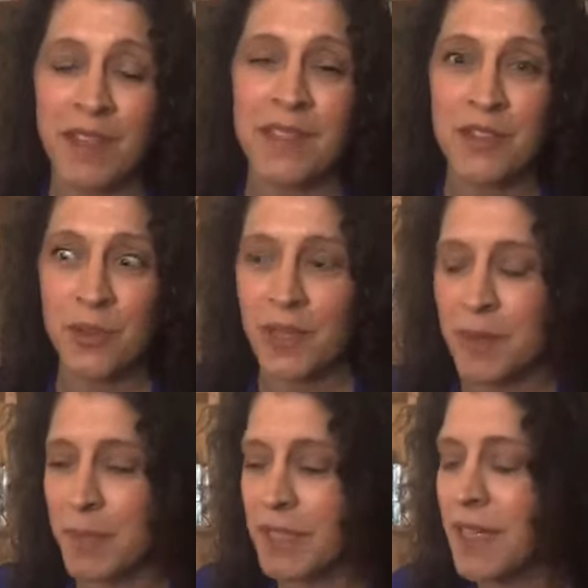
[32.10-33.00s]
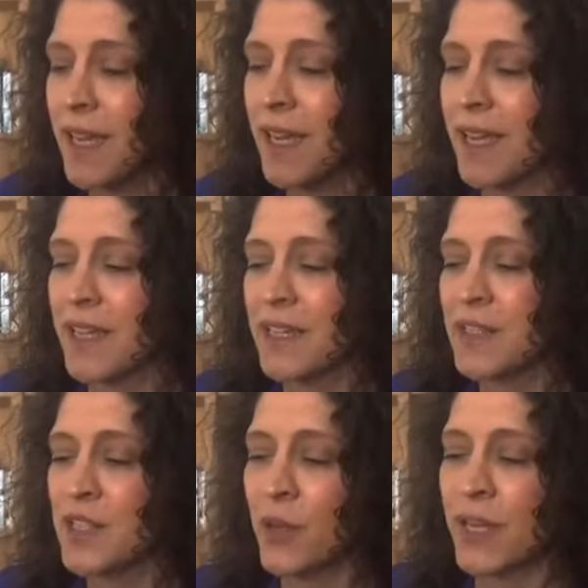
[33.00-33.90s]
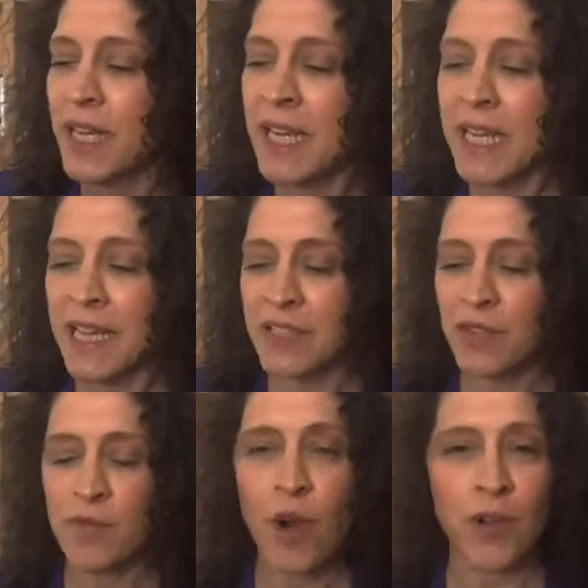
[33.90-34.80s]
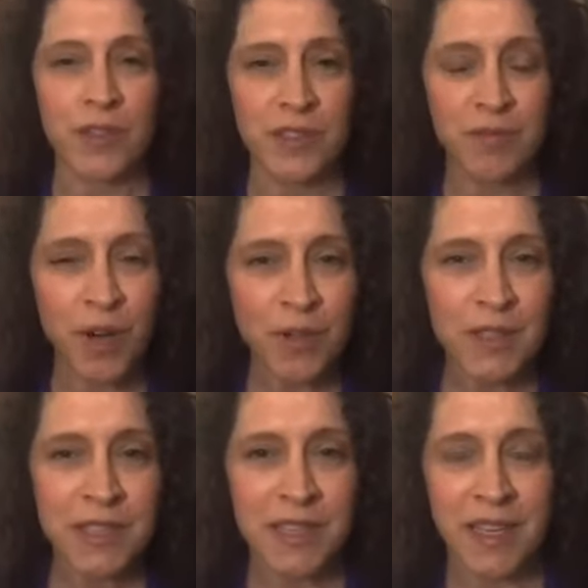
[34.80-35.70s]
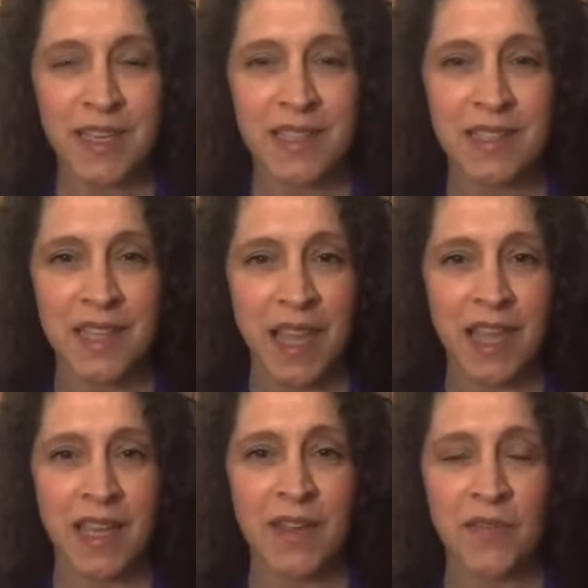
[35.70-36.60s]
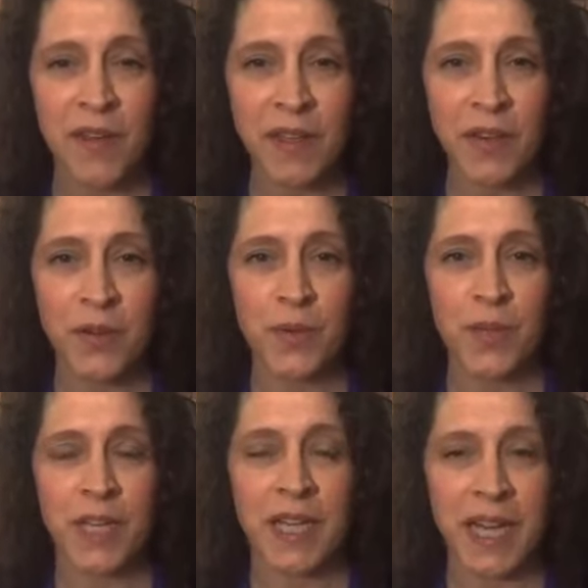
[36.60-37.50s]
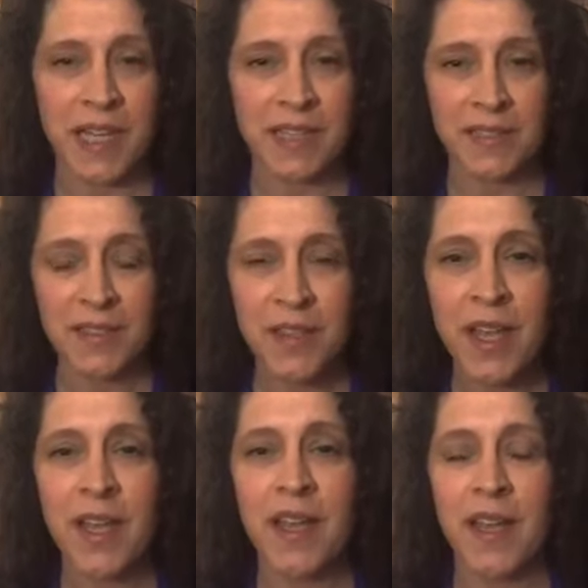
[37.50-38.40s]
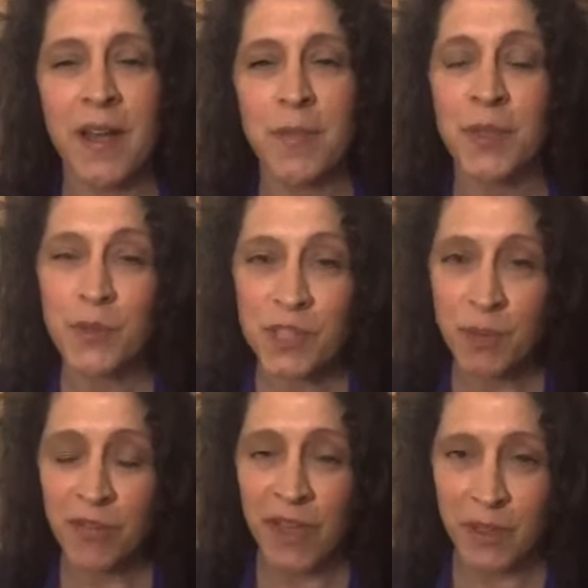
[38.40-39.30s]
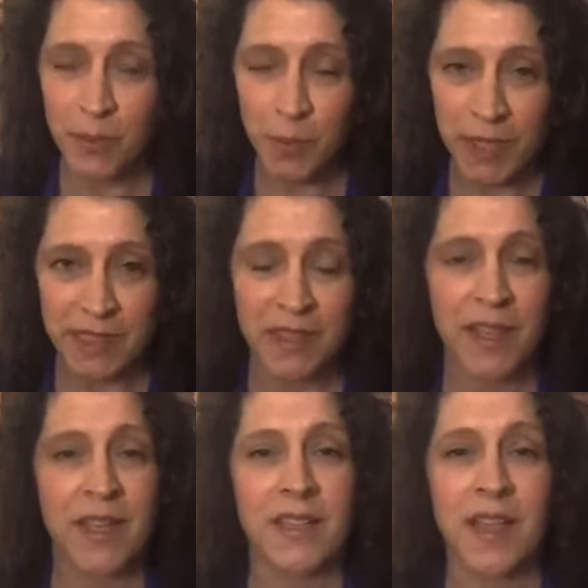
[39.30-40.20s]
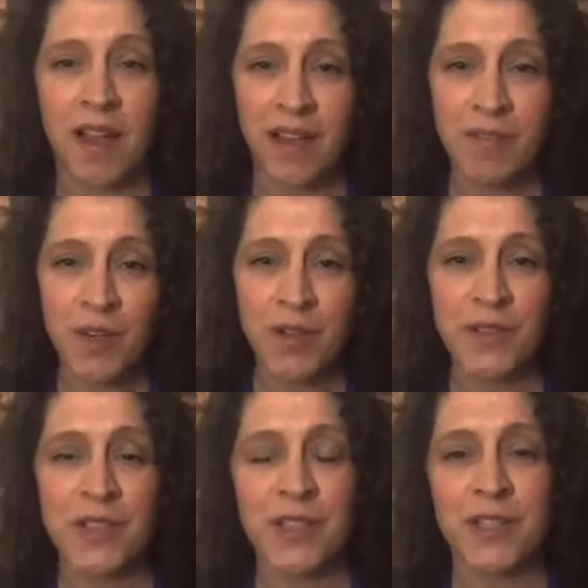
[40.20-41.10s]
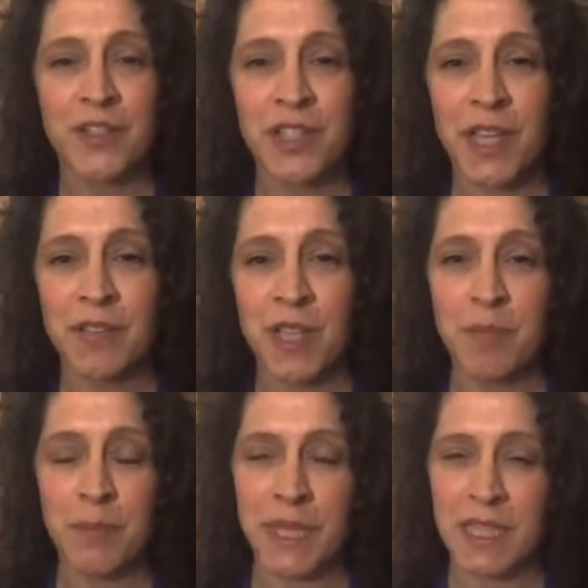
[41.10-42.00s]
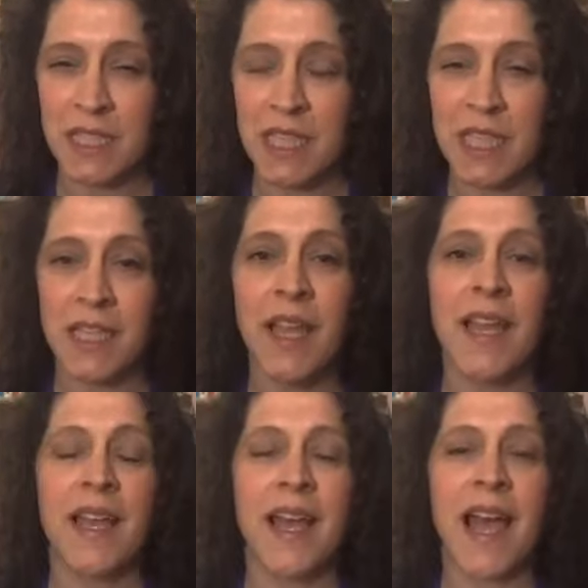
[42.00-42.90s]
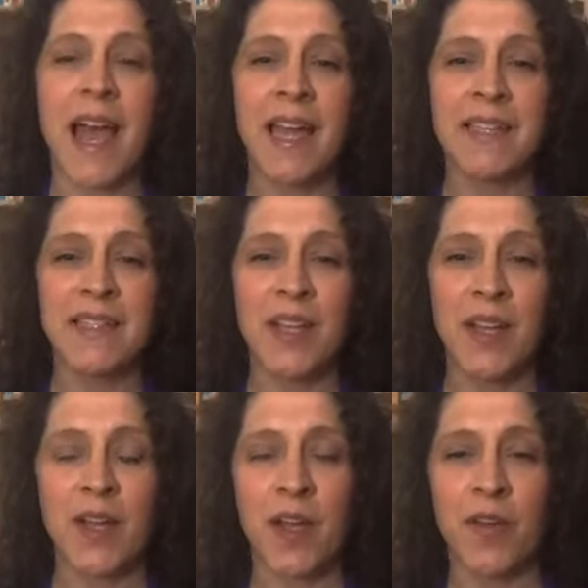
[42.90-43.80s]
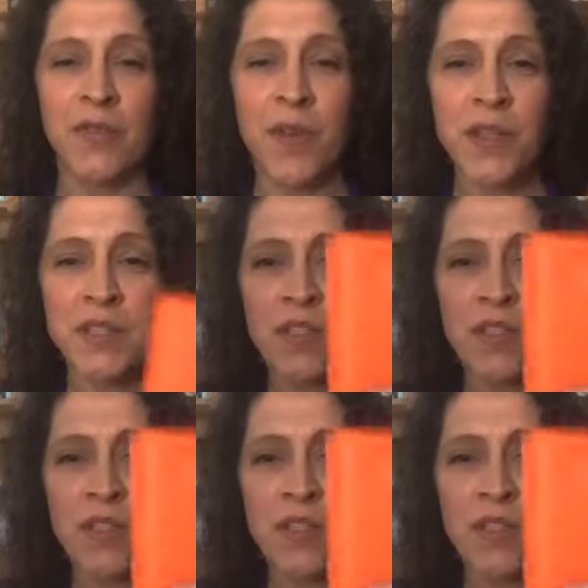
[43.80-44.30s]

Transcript: enjoy that bit. So in any case, Roz. Roz is a fellow Canadian, but also a fellow Brit. Hi, Roz. She's out in BC. And her first